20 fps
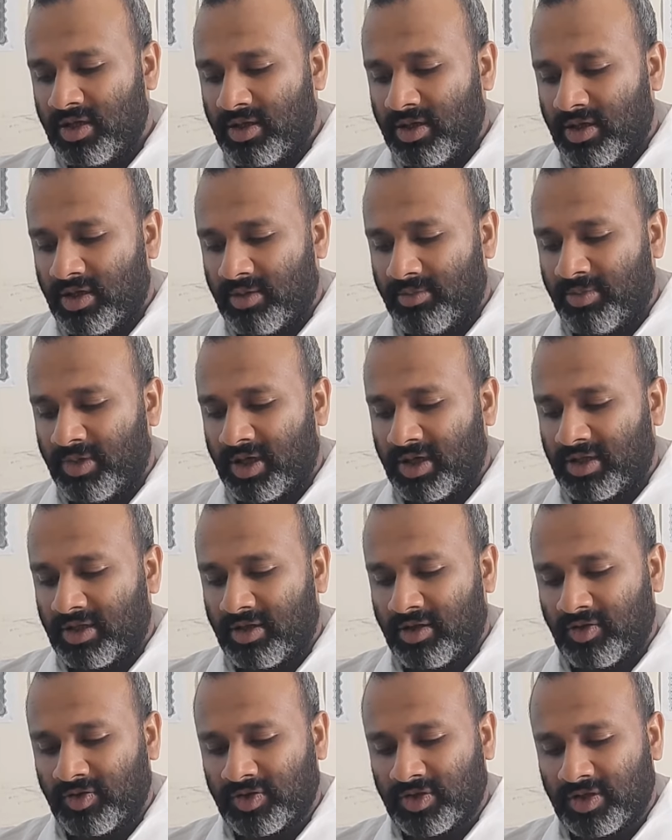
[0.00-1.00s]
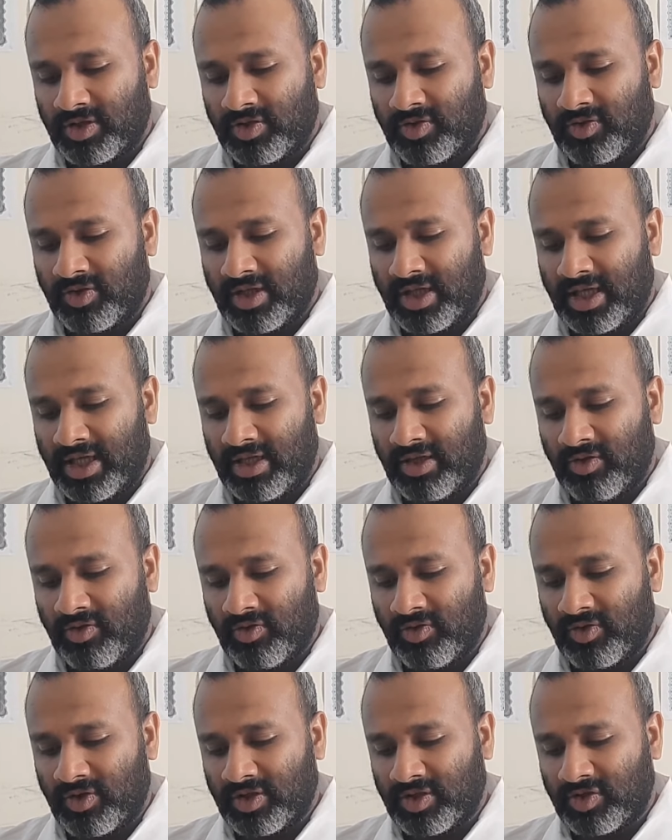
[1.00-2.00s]
blood closer to the inner
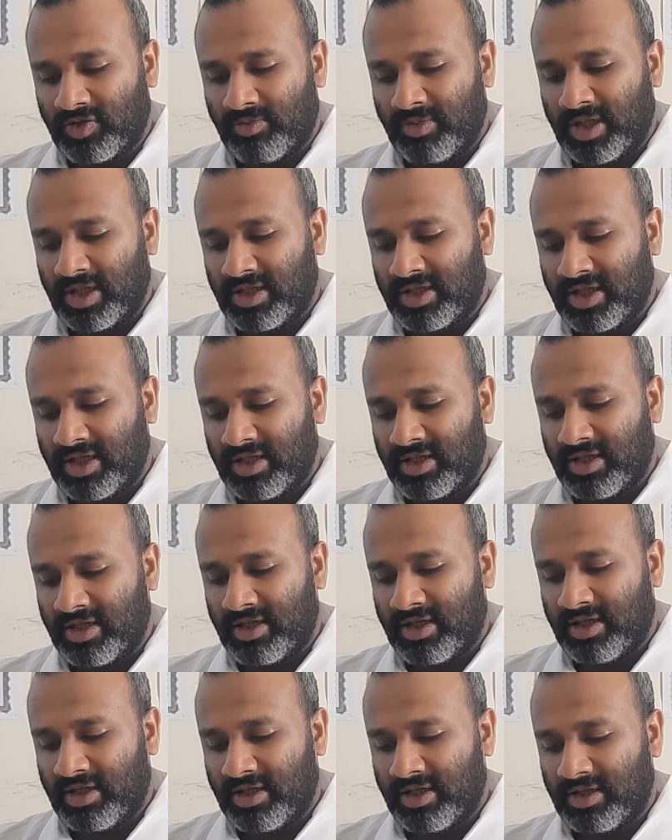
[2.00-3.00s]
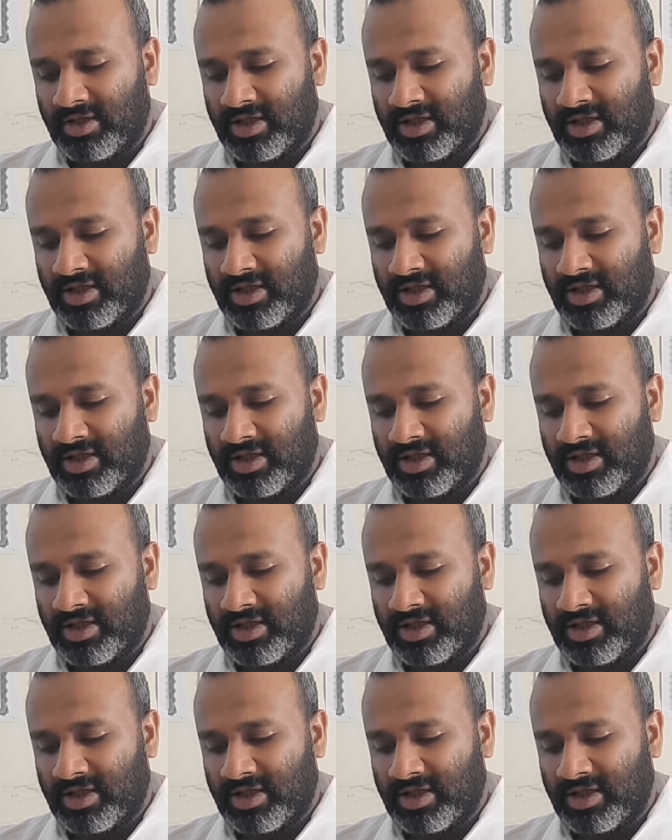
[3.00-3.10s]
organs to maintain the